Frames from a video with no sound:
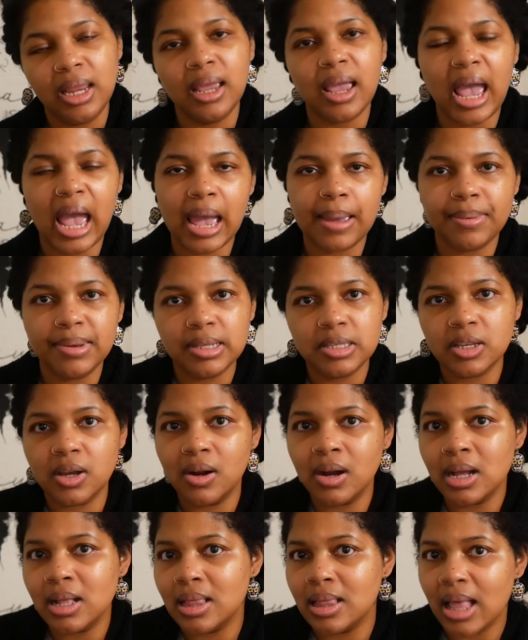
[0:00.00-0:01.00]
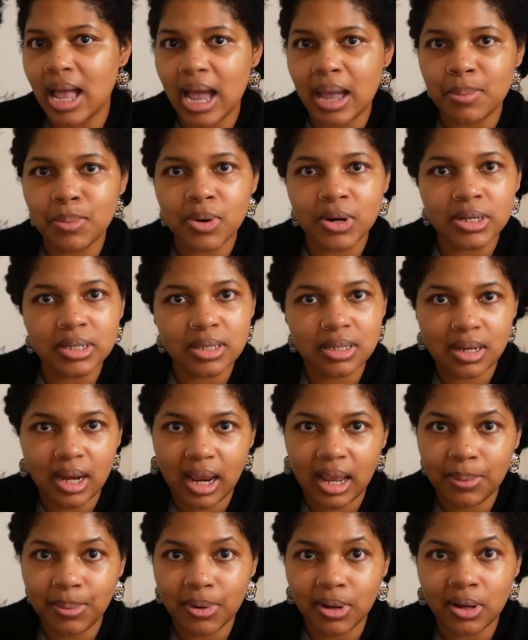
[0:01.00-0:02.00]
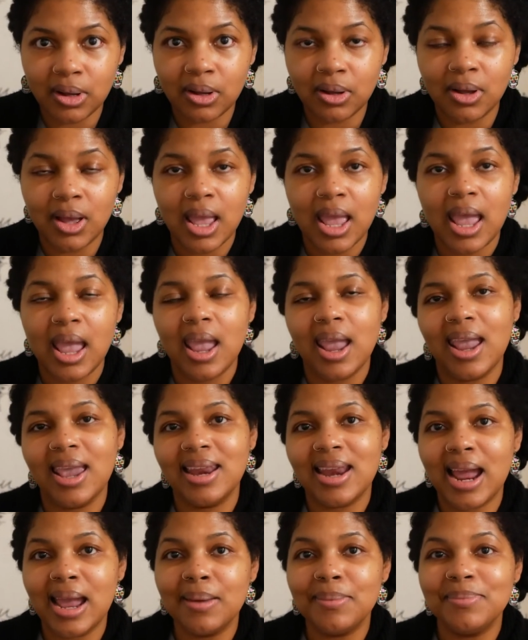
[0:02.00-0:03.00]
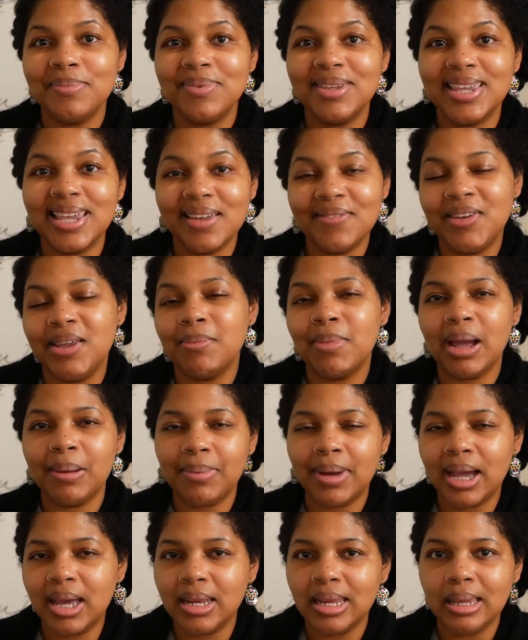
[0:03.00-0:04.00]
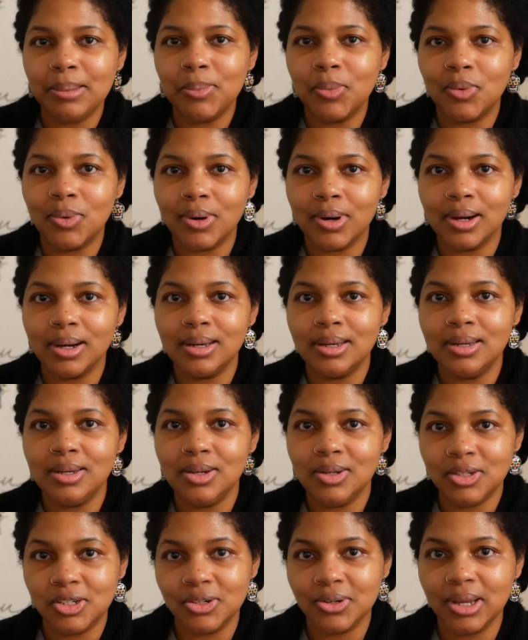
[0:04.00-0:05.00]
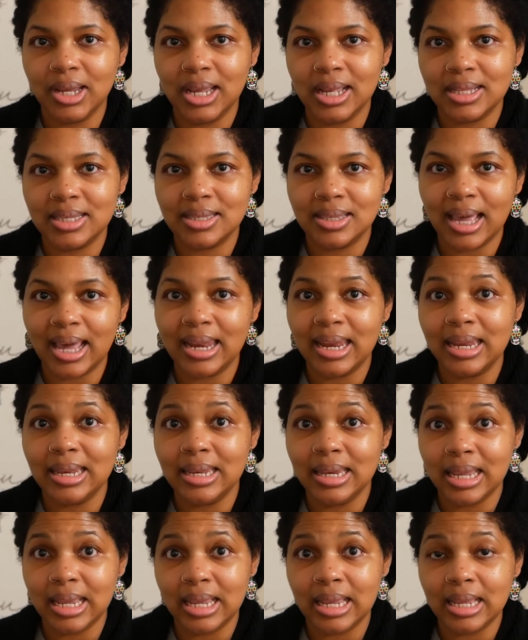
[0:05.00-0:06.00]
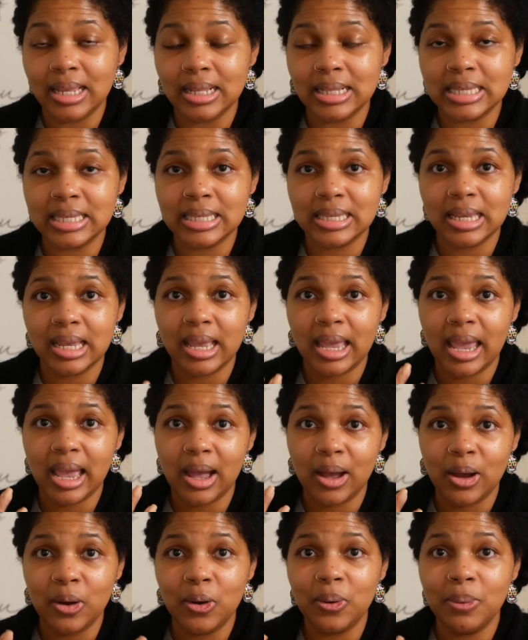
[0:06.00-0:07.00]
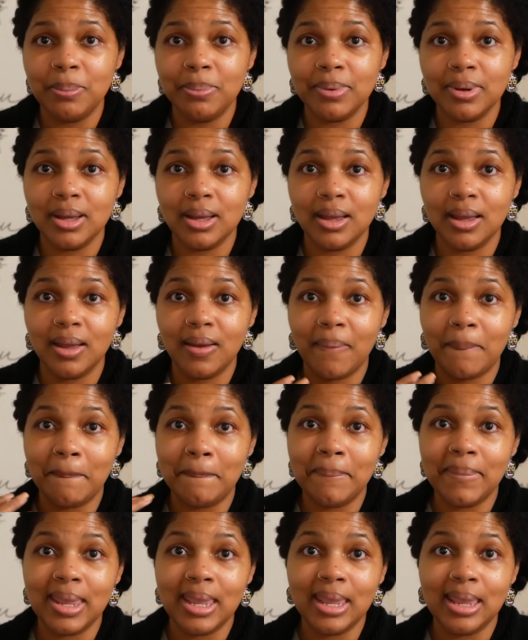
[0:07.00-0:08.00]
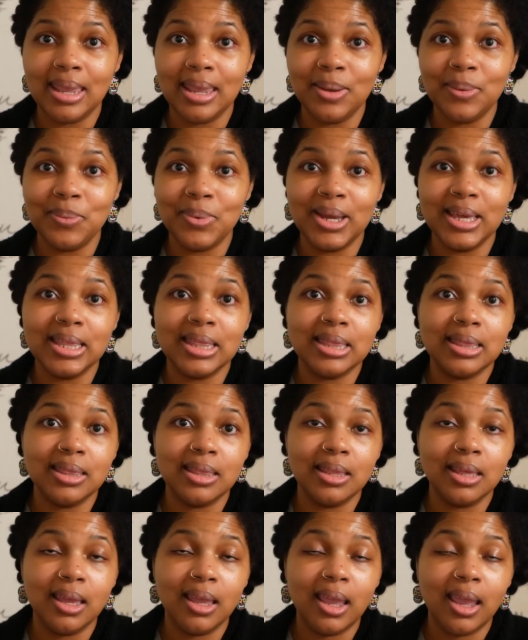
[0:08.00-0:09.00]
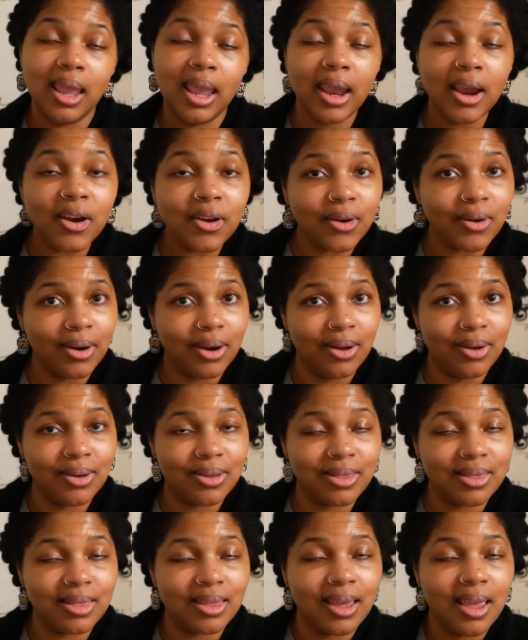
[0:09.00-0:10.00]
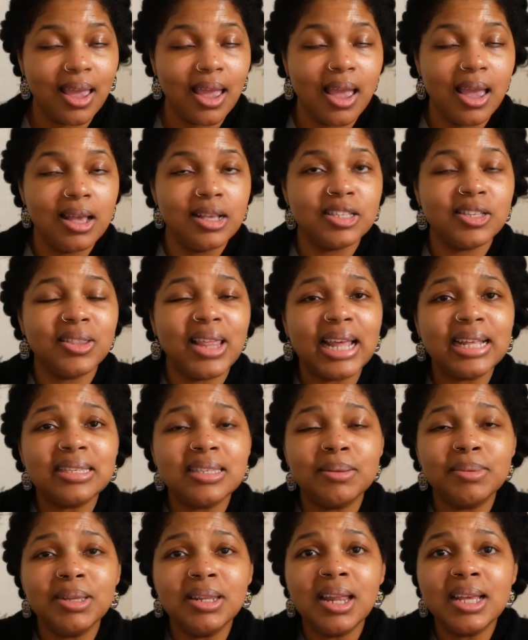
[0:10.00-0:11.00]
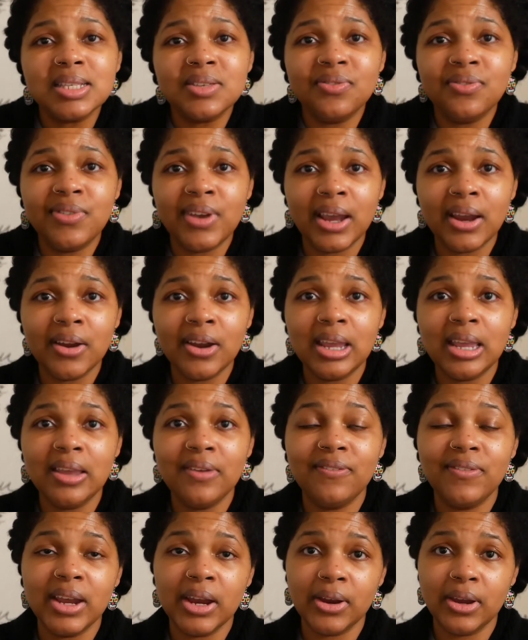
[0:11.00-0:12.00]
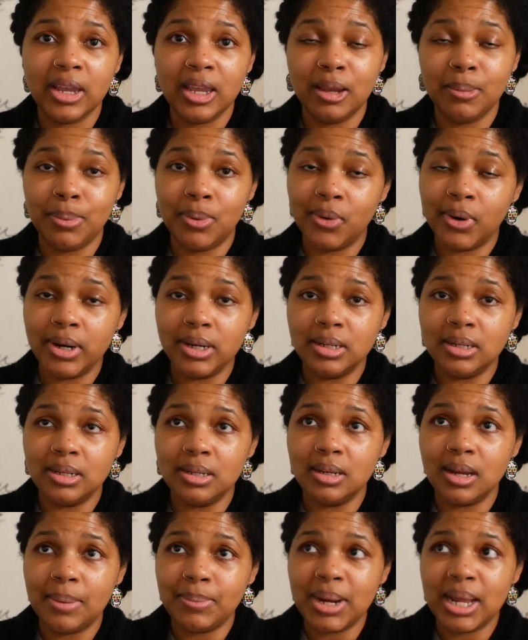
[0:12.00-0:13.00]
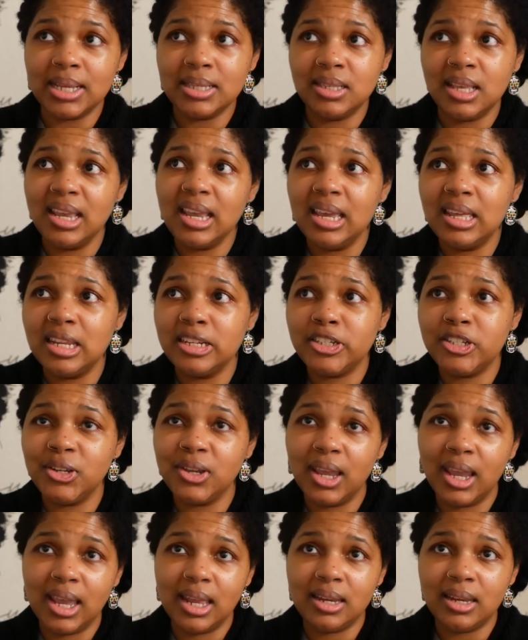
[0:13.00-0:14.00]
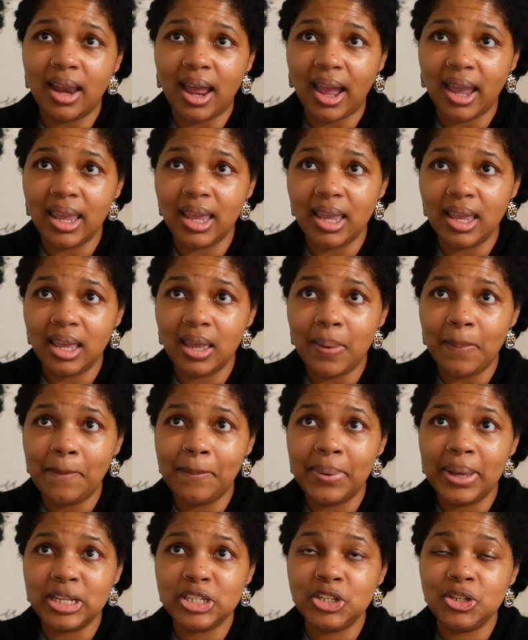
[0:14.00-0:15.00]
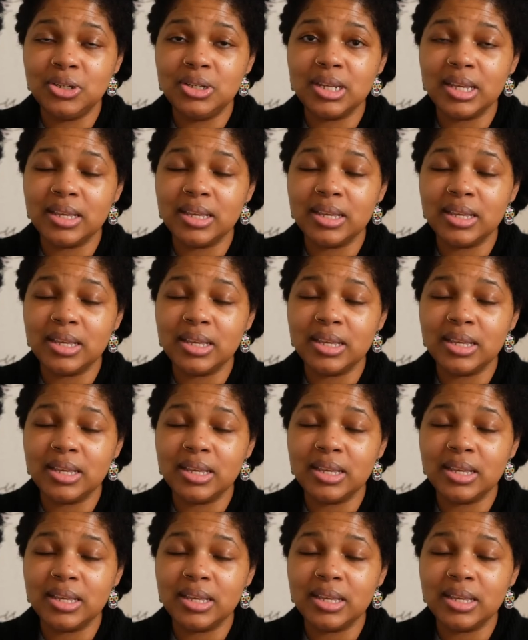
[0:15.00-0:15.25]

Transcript: habits are a lot more stable and I'm giving my body more nutrients that it needs to help me with hair growth. So that's something that's very, very important. I'm not saying that you can't diet, but you